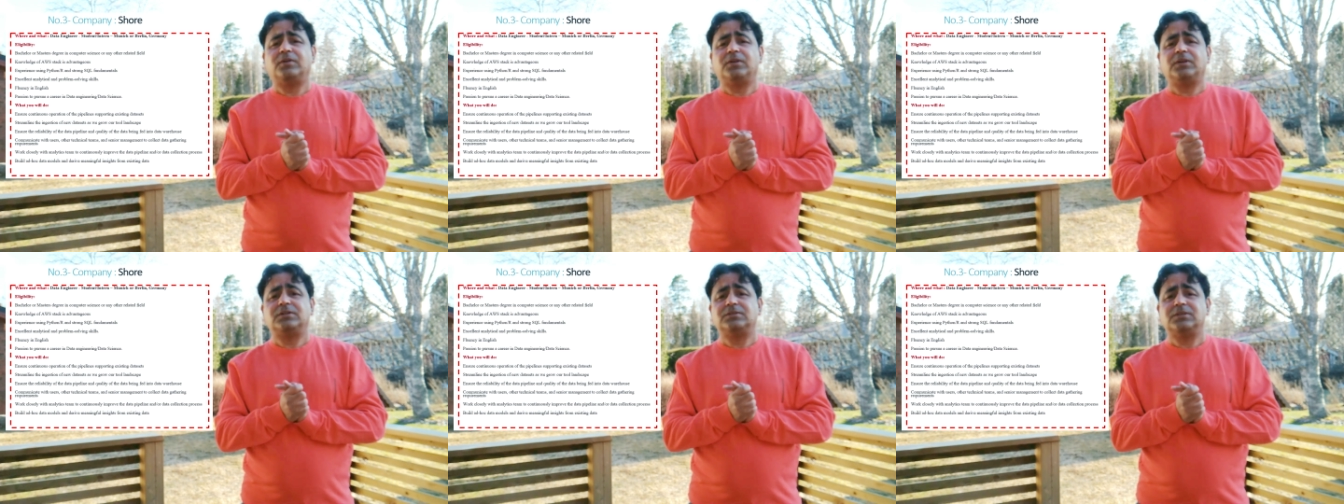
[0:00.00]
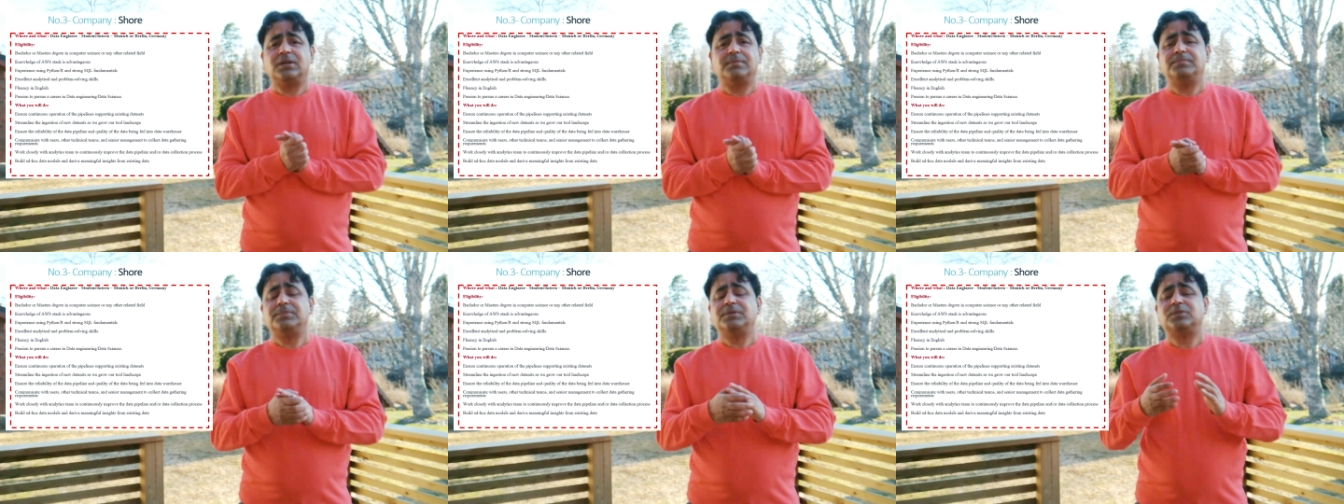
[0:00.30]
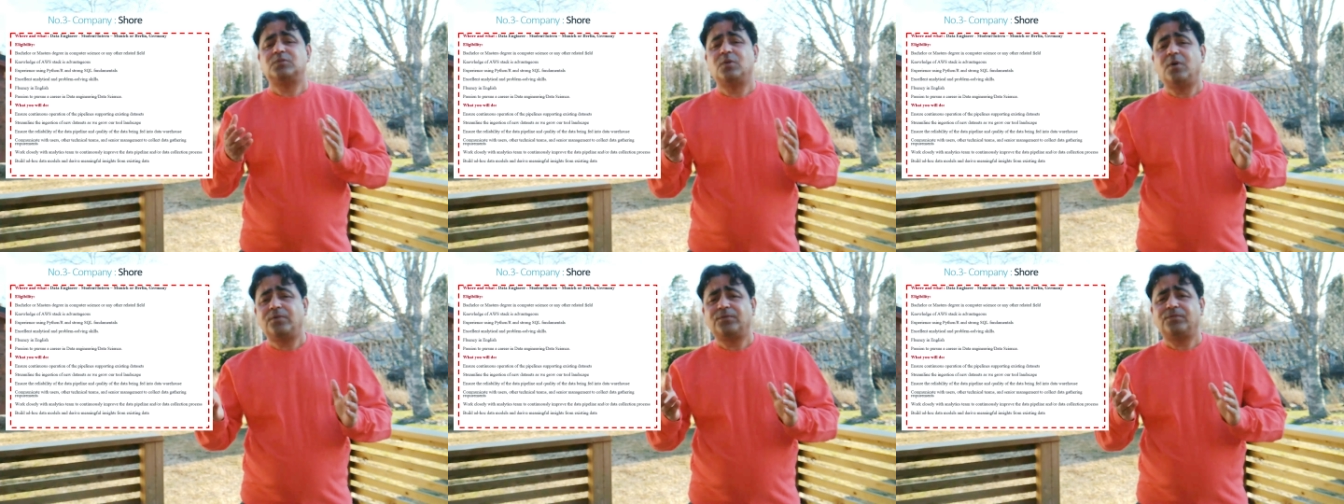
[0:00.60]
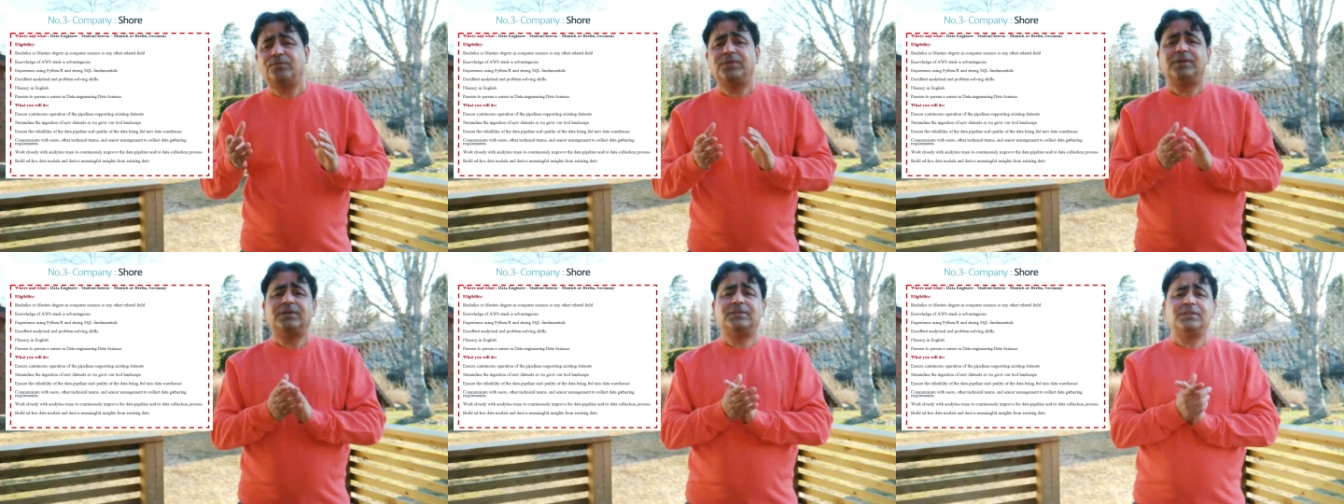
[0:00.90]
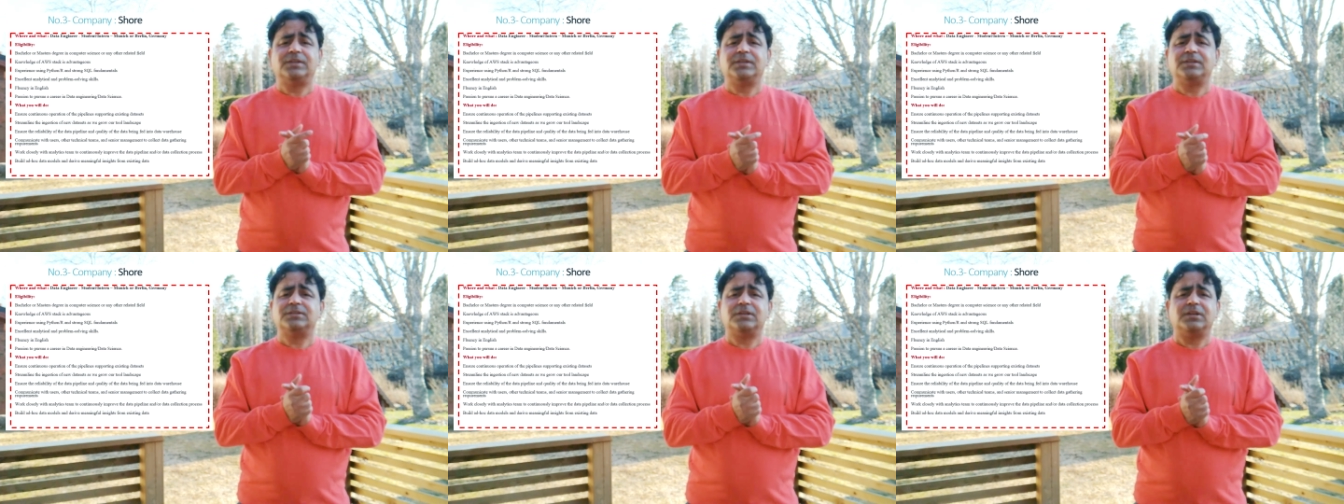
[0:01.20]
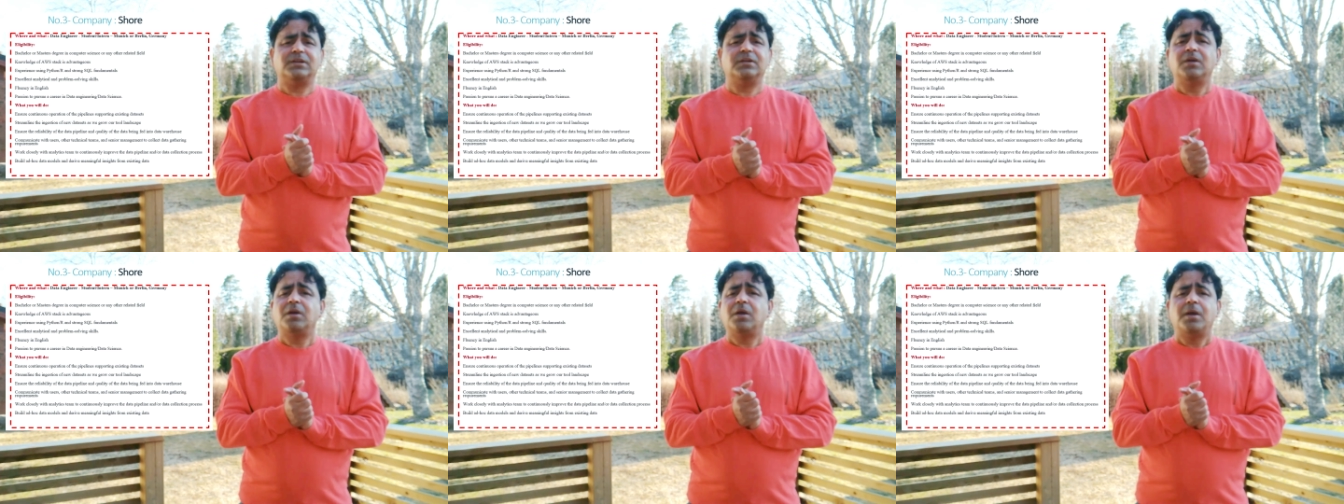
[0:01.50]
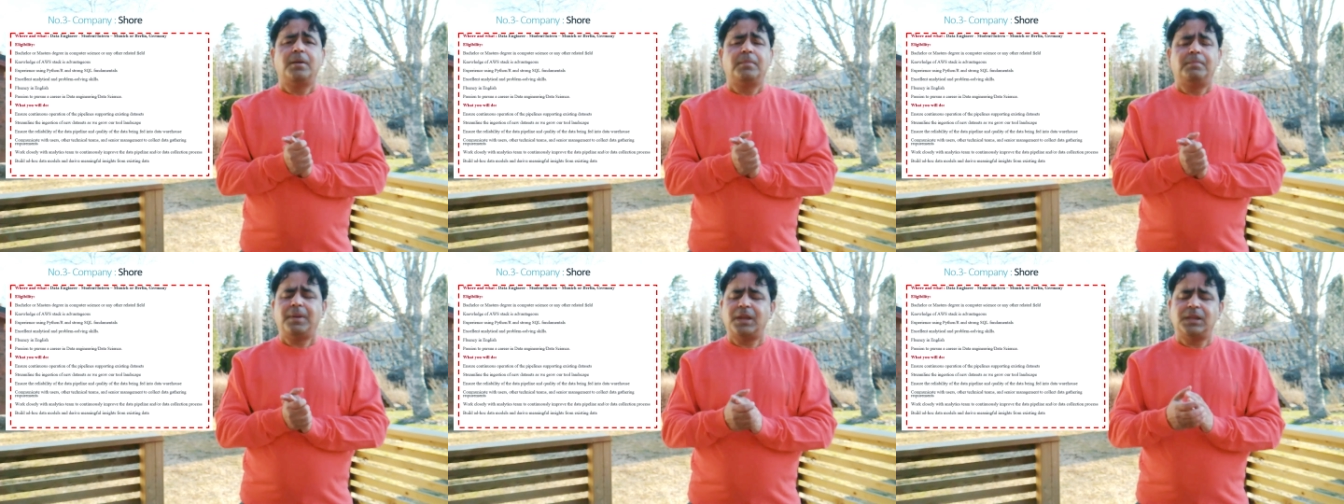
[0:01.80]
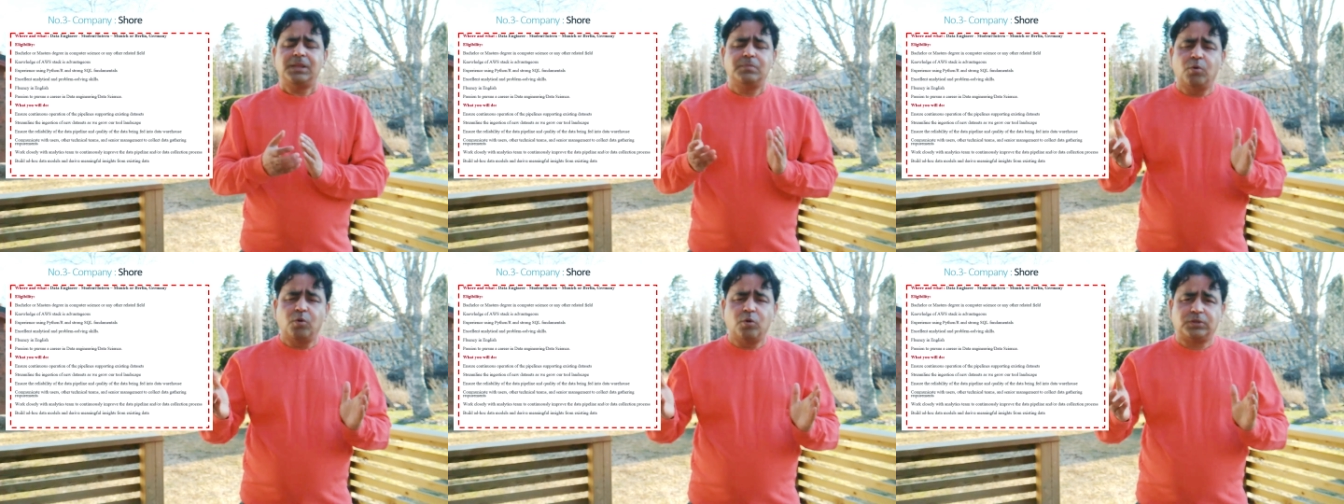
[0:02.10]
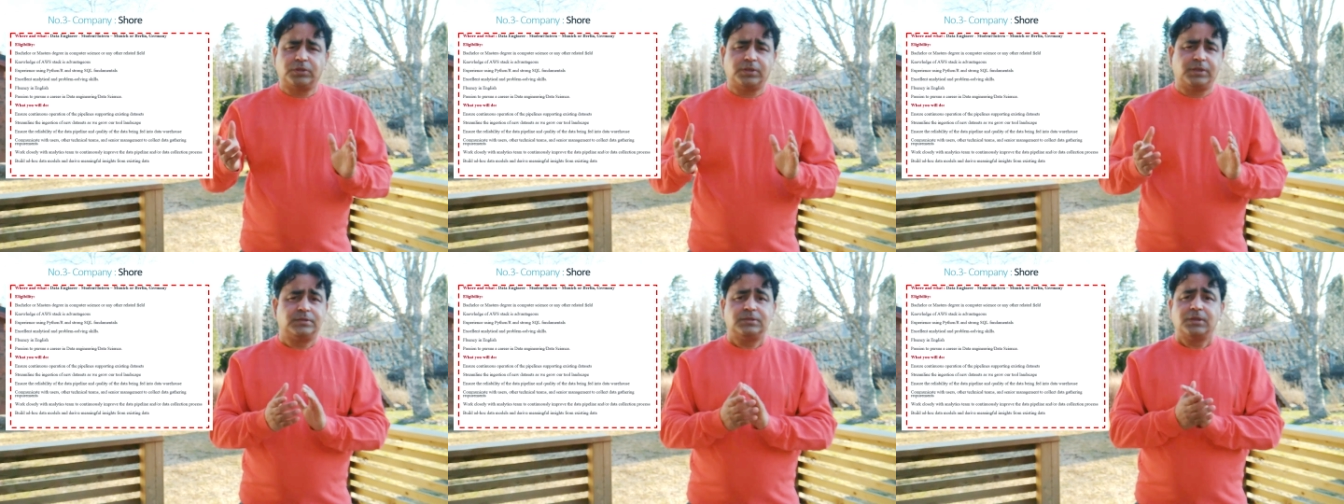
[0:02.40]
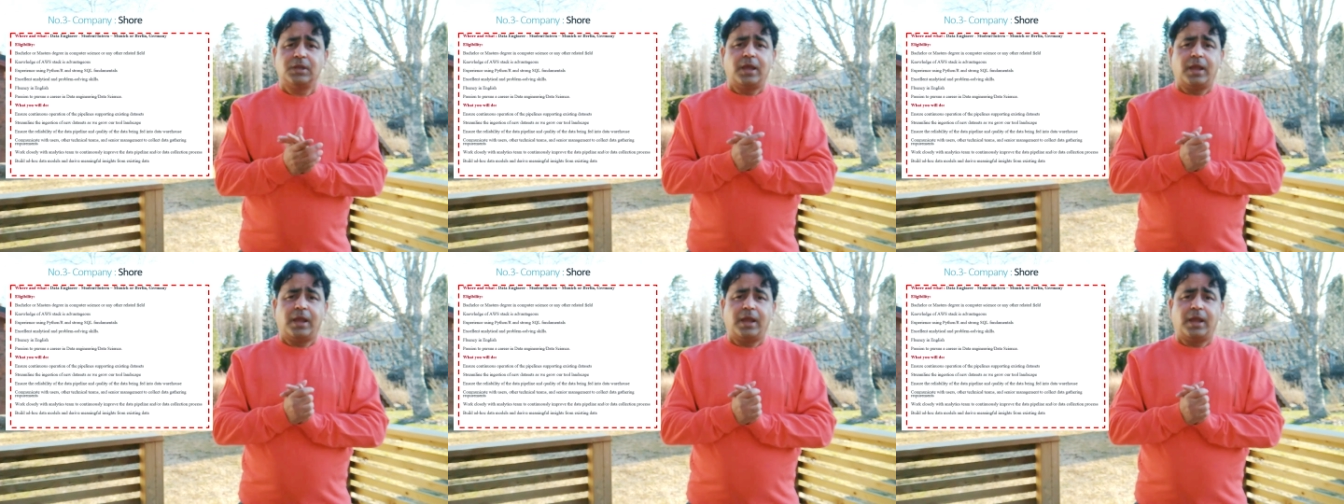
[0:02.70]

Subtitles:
for example, software things and many more things.